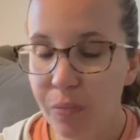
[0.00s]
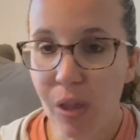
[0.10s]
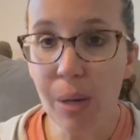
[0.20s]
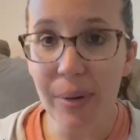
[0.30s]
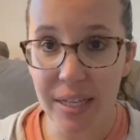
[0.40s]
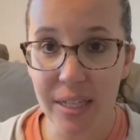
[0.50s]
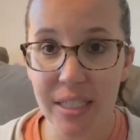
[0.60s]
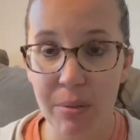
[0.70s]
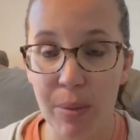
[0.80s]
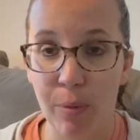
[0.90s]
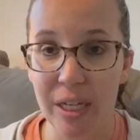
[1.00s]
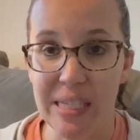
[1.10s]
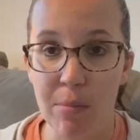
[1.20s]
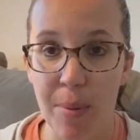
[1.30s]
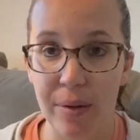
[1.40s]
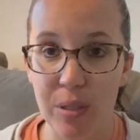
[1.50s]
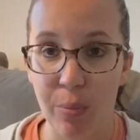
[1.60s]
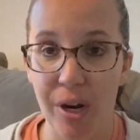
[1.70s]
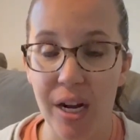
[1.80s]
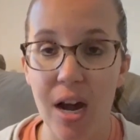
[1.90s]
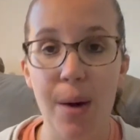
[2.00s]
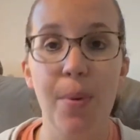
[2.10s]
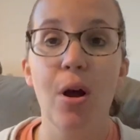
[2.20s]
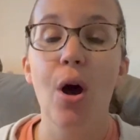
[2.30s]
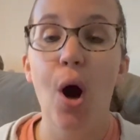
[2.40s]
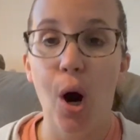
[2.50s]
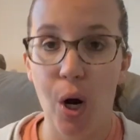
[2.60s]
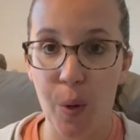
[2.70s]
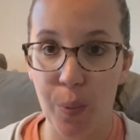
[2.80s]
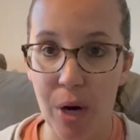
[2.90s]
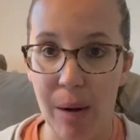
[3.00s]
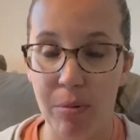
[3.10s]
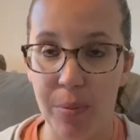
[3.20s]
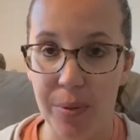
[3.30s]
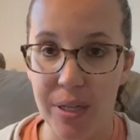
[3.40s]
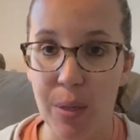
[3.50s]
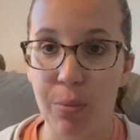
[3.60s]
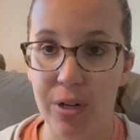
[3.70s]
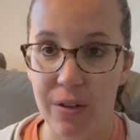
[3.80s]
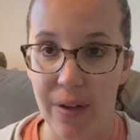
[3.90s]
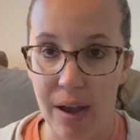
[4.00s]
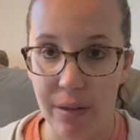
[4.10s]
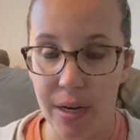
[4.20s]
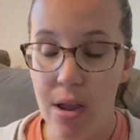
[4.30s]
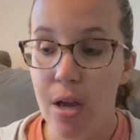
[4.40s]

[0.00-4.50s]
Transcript: But I think some of the points I'm about to bring up are probably pretty valid.